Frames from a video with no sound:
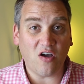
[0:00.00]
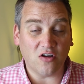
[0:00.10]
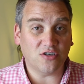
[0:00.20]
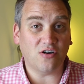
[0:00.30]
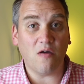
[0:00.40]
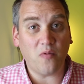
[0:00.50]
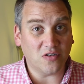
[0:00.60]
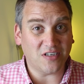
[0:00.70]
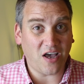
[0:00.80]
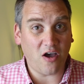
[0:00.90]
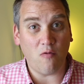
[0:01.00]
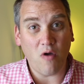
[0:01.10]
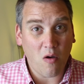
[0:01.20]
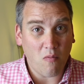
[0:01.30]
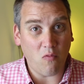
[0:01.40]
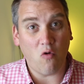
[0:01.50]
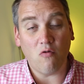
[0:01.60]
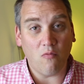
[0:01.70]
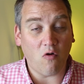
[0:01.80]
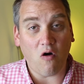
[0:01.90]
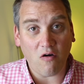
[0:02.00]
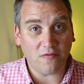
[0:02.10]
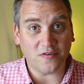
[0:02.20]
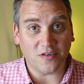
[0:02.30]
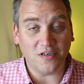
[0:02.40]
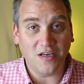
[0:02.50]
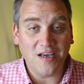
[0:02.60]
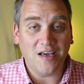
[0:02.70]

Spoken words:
our tripods at home more and more often,